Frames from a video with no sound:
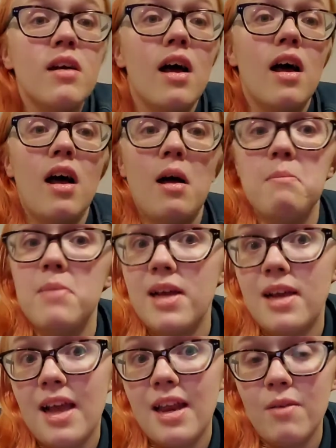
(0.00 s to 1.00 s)

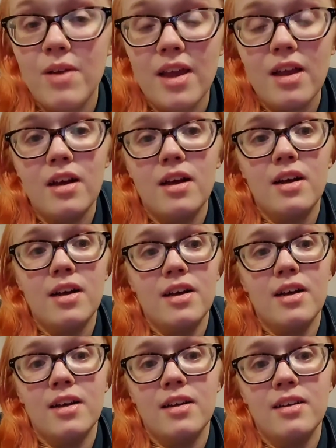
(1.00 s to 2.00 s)
Sorry,
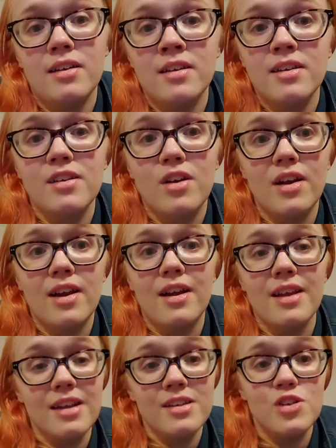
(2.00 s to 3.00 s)
I
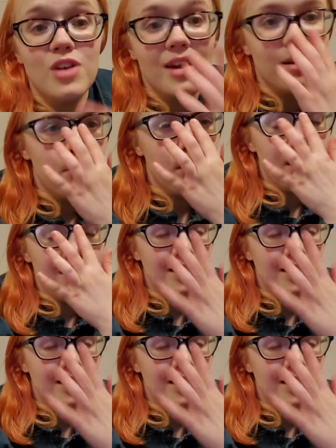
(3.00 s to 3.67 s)
got distracted, but